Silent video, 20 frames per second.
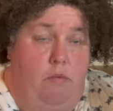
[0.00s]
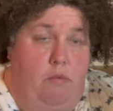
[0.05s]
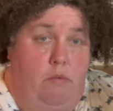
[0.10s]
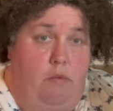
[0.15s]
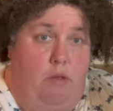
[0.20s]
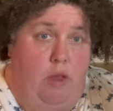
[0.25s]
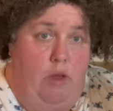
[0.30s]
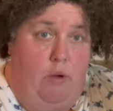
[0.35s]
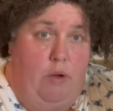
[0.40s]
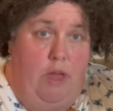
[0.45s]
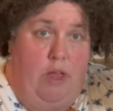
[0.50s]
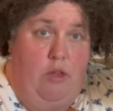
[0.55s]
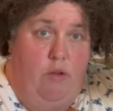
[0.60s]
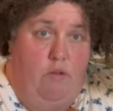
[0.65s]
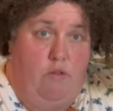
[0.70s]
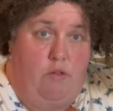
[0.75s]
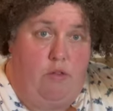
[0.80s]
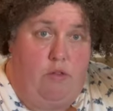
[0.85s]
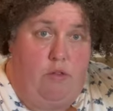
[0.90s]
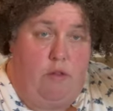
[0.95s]
you can
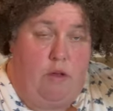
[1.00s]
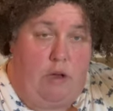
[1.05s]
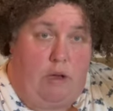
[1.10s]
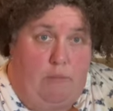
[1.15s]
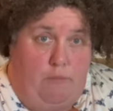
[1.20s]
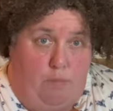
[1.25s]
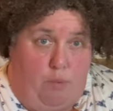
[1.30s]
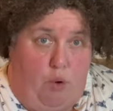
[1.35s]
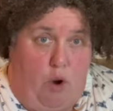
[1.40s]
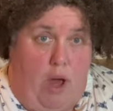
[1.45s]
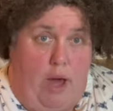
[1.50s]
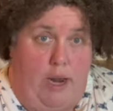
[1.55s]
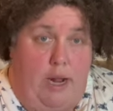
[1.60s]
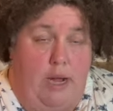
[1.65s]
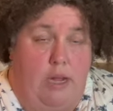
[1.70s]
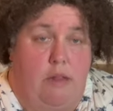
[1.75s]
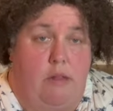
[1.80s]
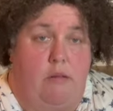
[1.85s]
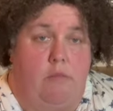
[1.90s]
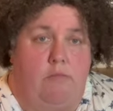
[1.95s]
use the
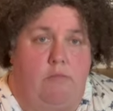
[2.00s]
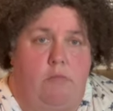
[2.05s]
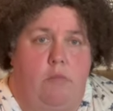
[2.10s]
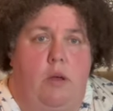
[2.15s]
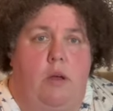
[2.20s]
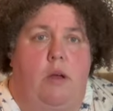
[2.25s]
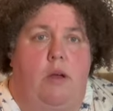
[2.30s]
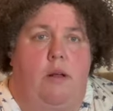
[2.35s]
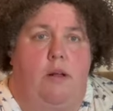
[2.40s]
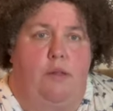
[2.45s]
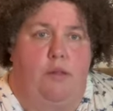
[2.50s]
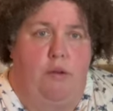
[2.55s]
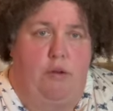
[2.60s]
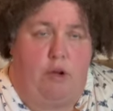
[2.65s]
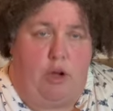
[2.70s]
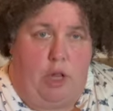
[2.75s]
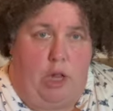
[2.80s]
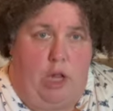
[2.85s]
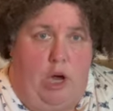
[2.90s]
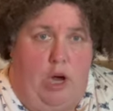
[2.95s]
product, their
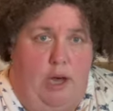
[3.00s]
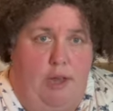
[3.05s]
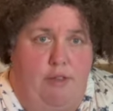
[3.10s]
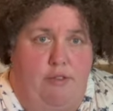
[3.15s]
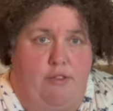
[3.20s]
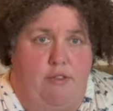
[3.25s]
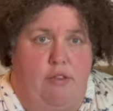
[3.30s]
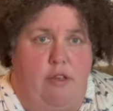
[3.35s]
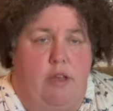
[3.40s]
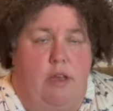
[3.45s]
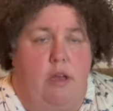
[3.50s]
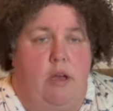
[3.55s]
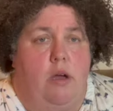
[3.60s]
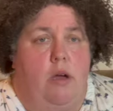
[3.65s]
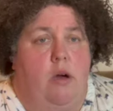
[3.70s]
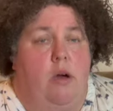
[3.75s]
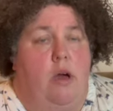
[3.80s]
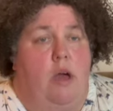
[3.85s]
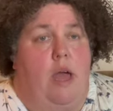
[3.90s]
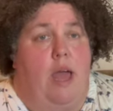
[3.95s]
cloths,
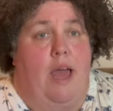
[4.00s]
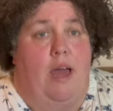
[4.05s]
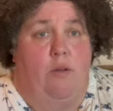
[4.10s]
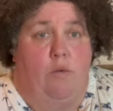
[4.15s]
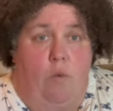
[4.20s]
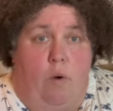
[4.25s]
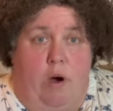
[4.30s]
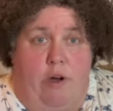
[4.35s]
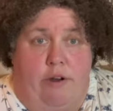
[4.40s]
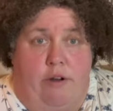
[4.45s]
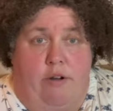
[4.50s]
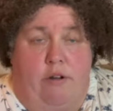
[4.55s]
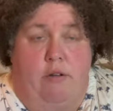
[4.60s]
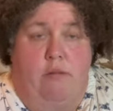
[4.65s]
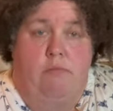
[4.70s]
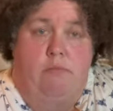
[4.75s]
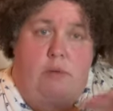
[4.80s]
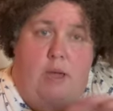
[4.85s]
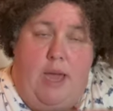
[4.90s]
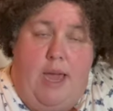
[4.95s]
and water,
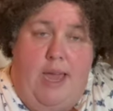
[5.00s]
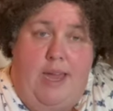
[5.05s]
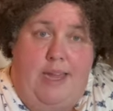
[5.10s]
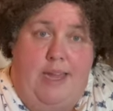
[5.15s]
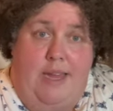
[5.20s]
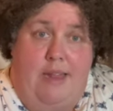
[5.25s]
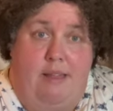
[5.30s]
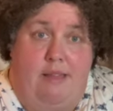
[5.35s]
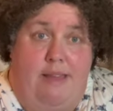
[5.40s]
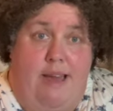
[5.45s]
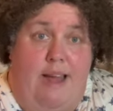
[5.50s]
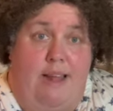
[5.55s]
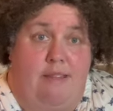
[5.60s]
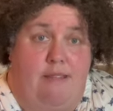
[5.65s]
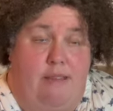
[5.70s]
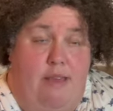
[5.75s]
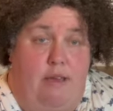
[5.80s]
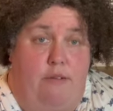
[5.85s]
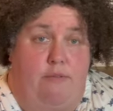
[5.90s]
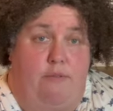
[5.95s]
and that's
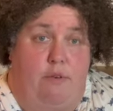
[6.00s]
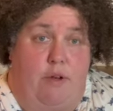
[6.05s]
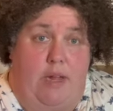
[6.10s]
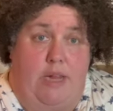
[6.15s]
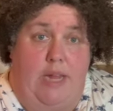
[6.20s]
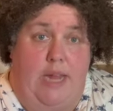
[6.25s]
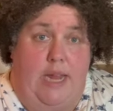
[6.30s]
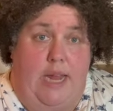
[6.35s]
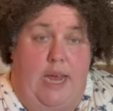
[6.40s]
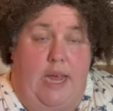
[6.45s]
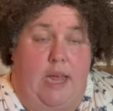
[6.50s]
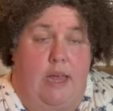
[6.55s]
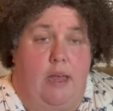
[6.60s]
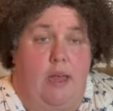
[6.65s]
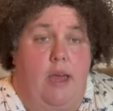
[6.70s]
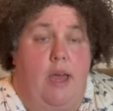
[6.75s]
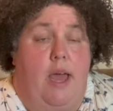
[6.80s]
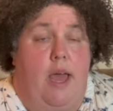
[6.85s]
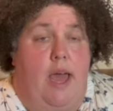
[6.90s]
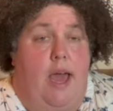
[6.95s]
it for cleaning.
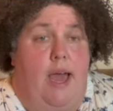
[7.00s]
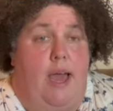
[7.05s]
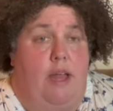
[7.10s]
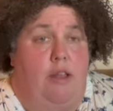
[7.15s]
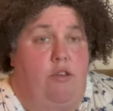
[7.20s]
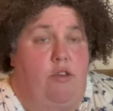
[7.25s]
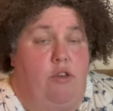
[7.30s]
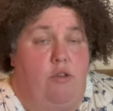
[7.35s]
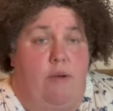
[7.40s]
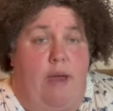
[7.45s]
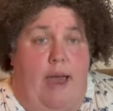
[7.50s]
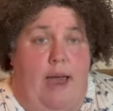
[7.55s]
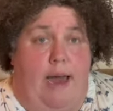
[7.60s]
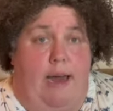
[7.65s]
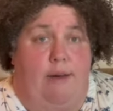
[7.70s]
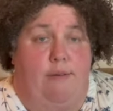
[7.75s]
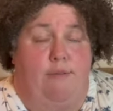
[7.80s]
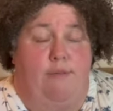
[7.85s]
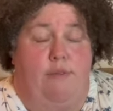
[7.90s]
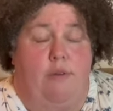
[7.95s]
And you
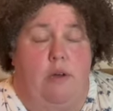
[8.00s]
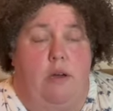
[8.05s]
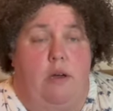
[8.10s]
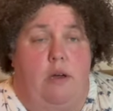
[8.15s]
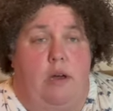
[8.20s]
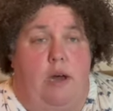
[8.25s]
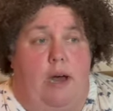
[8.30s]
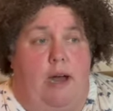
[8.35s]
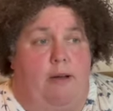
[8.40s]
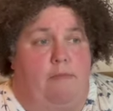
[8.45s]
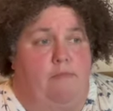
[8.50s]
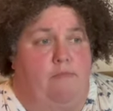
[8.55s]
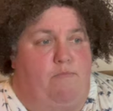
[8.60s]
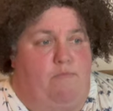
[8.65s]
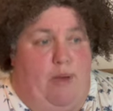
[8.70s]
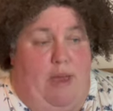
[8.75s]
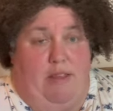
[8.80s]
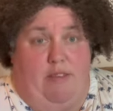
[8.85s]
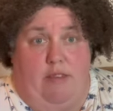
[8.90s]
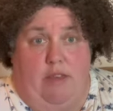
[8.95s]
have
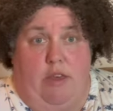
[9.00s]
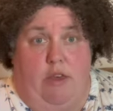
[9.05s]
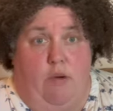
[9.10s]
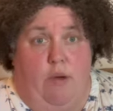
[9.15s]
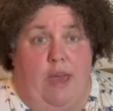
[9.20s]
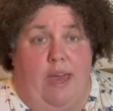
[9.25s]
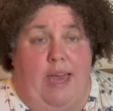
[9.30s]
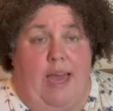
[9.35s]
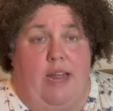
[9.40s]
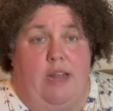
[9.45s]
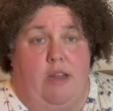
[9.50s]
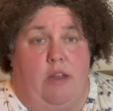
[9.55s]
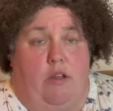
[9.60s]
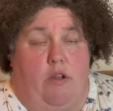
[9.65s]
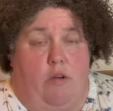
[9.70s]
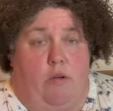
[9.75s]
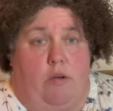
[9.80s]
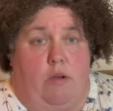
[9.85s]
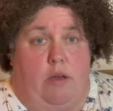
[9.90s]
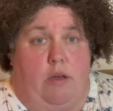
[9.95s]
basically you can get
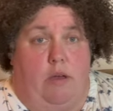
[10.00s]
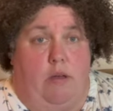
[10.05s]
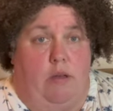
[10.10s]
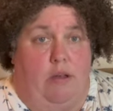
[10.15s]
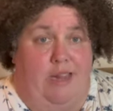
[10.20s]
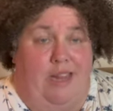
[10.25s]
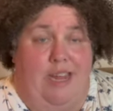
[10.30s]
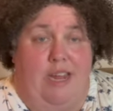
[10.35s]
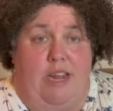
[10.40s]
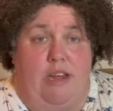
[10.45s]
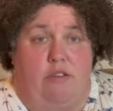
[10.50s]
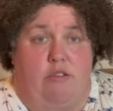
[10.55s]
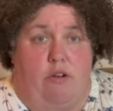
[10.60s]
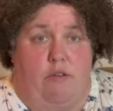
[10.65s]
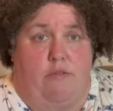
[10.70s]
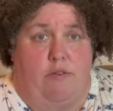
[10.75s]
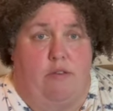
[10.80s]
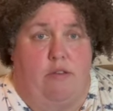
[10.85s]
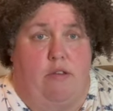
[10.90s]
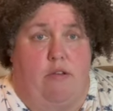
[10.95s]
your cleaning
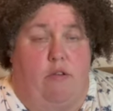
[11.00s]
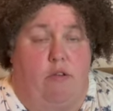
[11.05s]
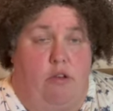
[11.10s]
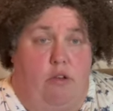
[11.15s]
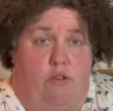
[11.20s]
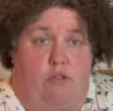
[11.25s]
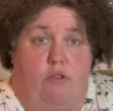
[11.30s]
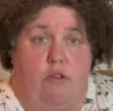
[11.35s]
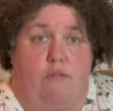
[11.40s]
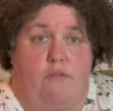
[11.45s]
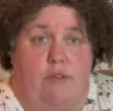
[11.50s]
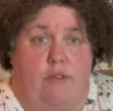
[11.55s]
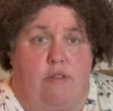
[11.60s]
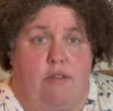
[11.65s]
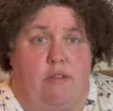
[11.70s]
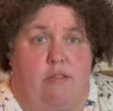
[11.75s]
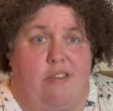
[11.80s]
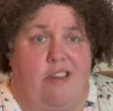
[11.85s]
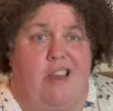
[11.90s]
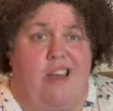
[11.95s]
surface or your
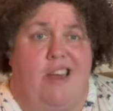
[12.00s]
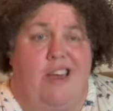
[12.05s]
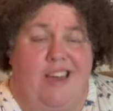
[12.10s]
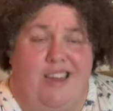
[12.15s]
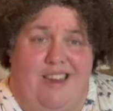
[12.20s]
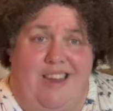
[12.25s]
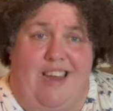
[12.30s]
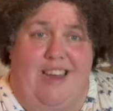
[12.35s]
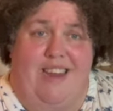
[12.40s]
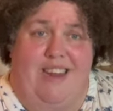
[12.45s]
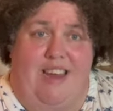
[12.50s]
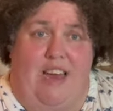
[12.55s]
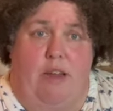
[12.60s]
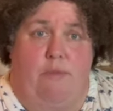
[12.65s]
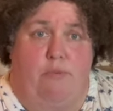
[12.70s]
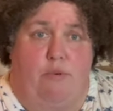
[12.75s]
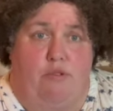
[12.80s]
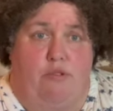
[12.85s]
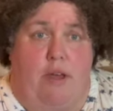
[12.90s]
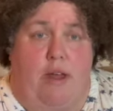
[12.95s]
surfaces
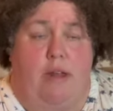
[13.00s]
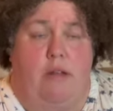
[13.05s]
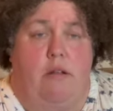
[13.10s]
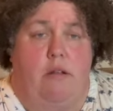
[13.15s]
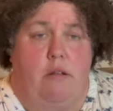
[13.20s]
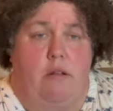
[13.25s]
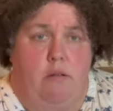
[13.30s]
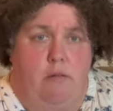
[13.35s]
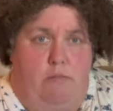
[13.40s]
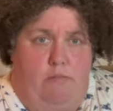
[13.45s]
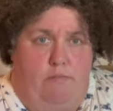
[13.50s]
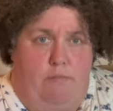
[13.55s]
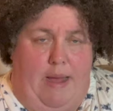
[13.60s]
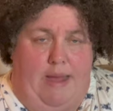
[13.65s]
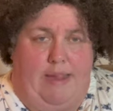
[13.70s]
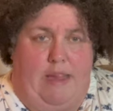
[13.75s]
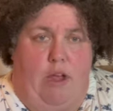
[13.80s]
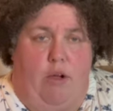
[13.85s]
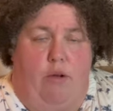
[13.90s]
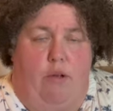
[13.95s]
99%
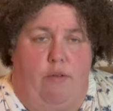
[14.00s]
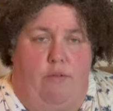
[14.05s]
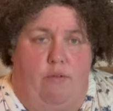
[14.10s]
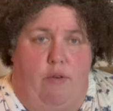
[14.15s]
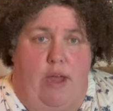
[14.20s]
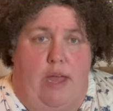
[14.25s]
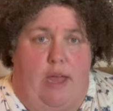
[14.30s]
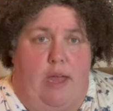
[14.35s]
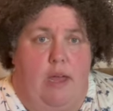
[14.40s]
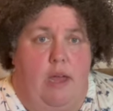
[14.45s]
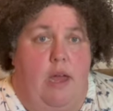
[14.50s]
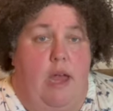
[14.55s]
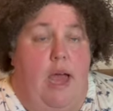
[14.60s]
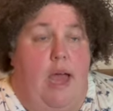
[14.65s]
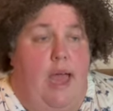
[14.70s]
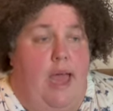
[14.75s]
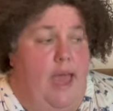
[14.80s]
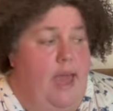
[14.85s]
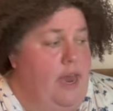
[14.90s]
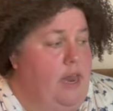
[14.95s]
bacteria free,
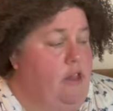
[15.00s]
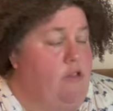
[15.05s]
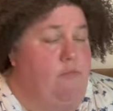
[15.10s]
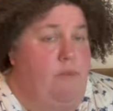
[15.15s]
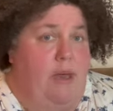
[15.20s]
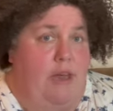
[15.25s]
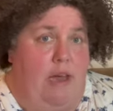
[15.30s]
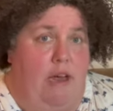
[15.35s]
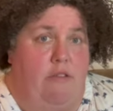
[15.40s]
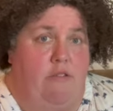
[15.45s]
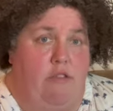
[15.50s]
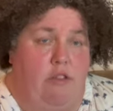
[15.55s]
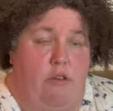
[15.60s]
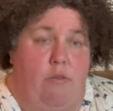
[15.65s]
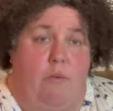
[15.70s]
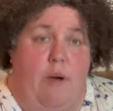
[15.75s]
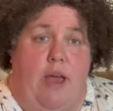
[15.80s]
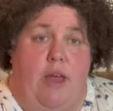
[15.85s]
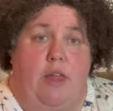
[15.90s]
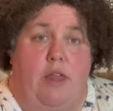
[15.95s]
and it's because of the
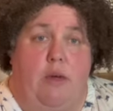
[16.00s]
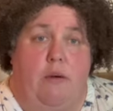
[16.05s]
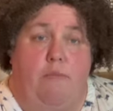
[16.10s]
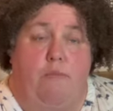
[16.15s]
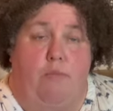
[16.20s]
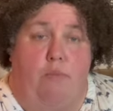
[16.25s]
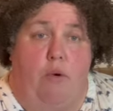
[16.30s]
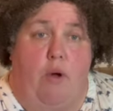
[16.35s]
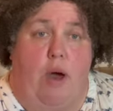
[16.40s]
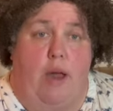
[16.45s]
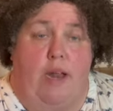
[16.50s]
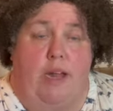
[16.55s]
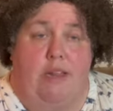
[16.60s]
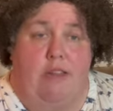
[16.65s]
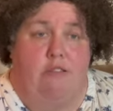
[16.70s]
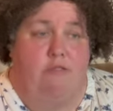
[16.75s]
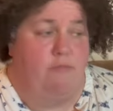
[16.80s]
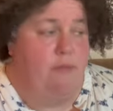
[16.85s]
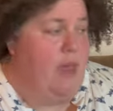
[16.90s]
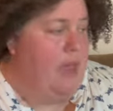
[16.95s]
way the product
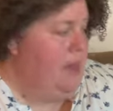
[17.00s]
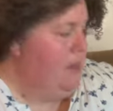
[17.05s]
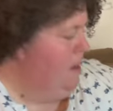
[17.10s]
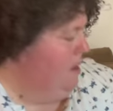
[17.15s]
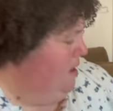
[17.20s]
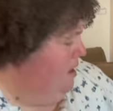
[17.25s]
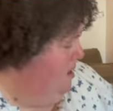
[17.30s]
is made.